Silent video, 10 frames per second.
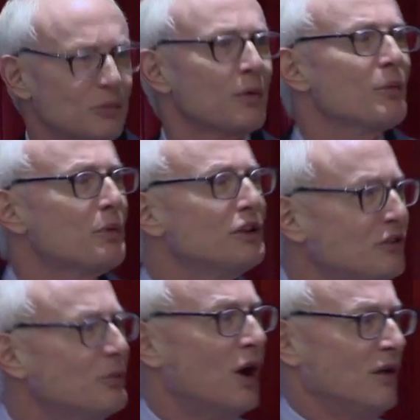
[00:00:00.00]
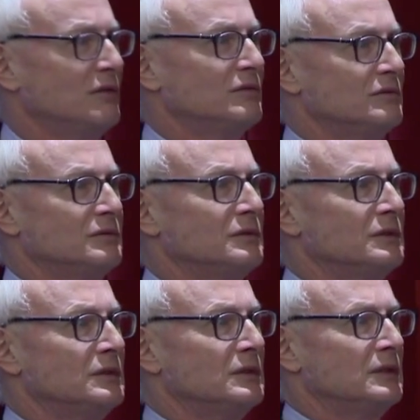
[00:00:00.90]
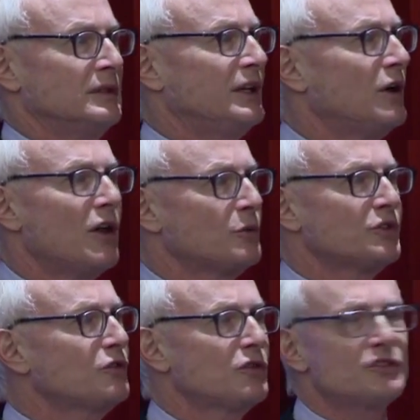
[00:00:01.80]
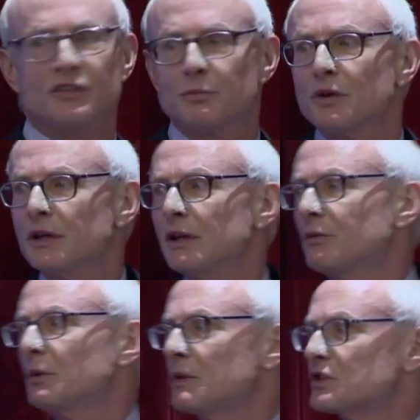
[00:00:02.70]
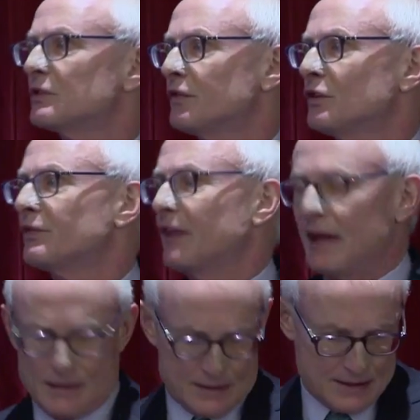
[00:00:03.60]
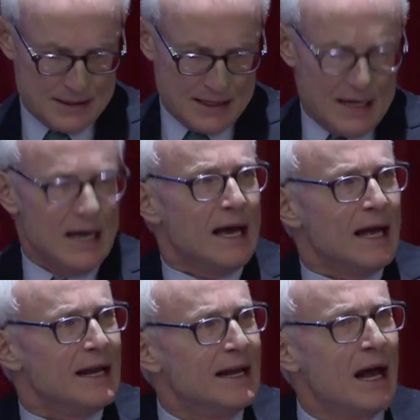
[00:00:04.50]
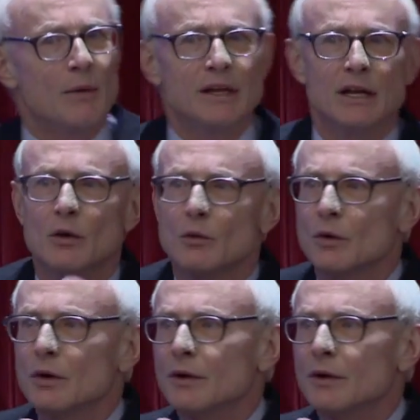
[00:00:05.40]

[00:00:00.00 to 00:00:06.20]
are pretty small, and all the research is pretty much confirms that. Now, you know,